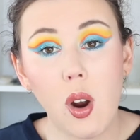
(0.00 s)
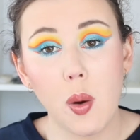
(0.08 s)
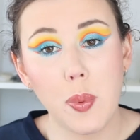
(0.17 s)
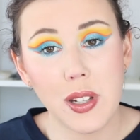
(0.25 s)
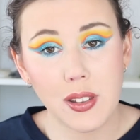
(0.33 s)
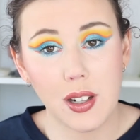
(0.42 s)

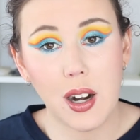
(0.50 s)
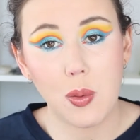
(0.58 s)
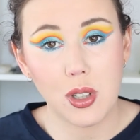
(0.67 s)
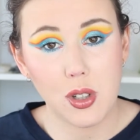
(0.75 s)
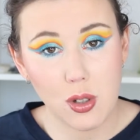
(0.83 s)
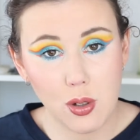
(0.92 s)
hoping that I
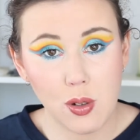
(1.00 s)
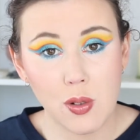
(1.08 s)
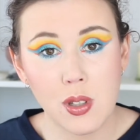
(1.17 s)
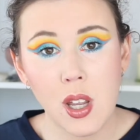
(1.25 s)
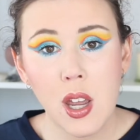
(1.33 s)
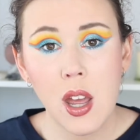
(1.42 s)
would
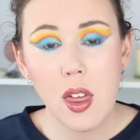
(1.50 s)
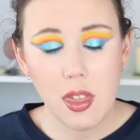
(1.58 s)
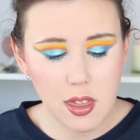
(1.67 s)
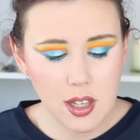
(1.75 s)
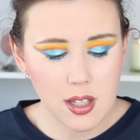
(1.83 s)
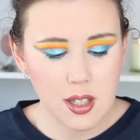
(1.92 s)
use
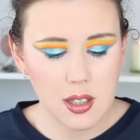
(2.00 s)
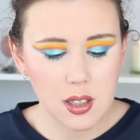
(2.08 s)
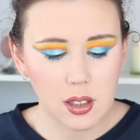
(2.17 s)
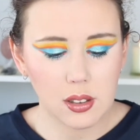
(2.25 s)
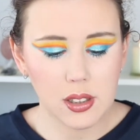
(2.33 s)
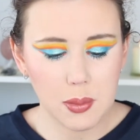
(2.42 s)

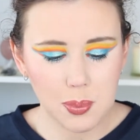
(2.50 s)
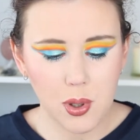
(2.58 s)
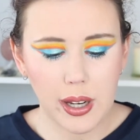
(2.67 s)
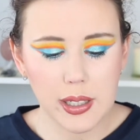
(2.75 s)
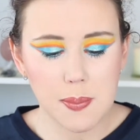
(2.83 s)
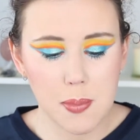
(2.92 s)
this lip
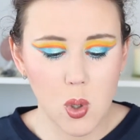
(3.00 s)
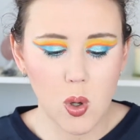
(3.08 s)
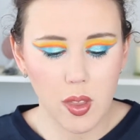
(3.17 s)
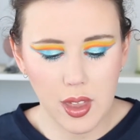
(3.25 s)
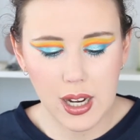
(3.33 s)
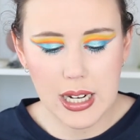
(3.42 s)
product
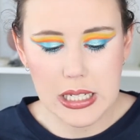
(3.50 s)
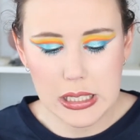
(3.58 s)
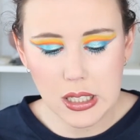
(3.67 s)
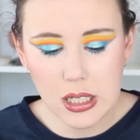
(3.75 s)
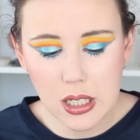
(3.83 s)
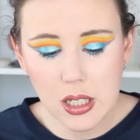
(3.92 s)
more than I
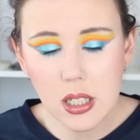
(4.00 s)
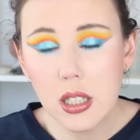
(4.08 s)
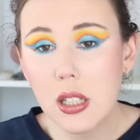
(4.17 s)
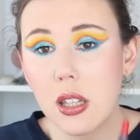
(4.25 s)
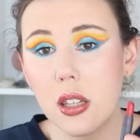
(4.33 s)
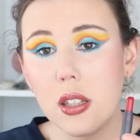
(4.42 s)
did
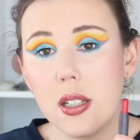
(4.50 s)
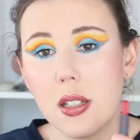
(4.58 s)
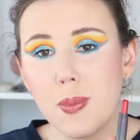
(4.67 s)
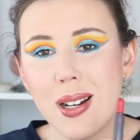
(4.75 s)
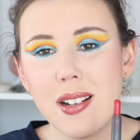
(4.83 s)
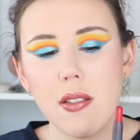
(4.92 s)

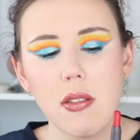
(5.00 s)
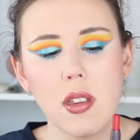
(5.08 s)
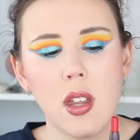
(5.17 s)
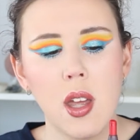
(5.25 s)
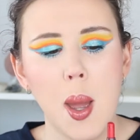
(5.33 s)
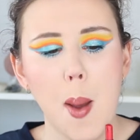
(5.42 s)
this month,
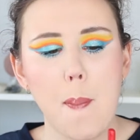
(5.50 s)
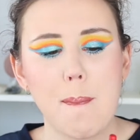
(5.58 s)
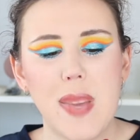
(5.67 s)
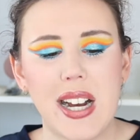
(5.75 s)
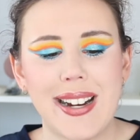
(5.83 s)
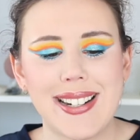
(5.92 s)

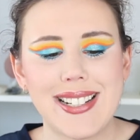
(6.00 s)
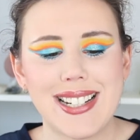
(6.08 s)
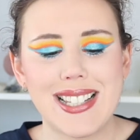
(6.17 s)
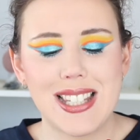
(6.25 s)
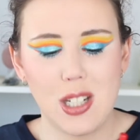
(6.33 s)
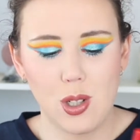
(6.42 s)
but I
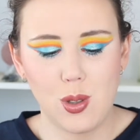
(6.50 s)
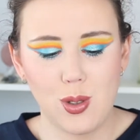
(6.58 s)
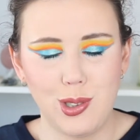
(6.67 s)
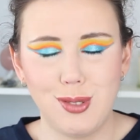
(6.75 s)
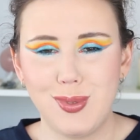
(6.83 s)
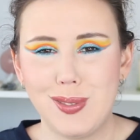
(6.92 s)

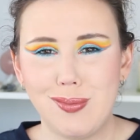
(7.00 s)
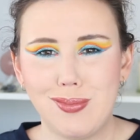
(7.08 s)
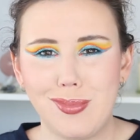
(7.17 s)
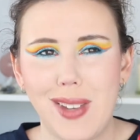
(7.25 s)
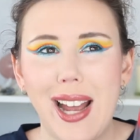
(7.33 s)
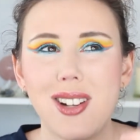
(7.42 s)
don't
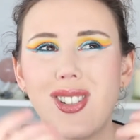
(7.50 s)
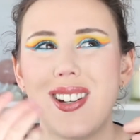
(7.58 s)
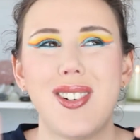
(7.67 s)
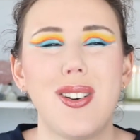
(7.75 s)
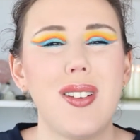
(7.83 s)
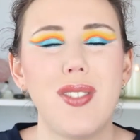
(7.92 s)

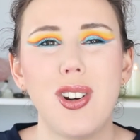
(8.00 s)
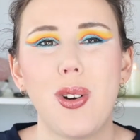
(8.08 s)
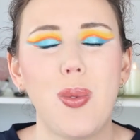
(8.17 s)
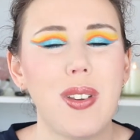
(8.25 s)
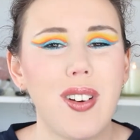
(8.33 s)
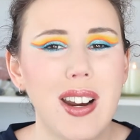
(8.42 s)
even
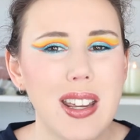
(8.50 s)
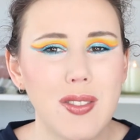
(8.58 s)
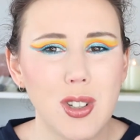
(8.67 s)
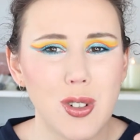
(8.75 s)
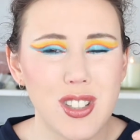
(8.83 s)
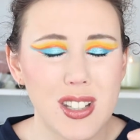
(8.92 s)
know whether I
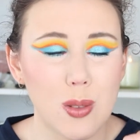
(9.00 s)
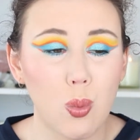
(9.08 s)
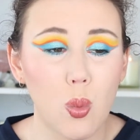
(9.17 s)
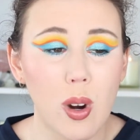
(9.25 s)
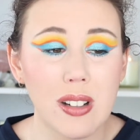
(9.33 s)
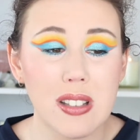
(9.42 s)
even used this
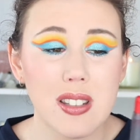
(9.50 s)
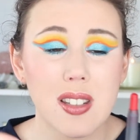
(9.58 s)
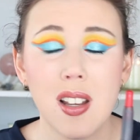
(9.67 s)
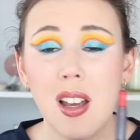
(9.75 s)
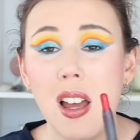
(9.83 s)
once.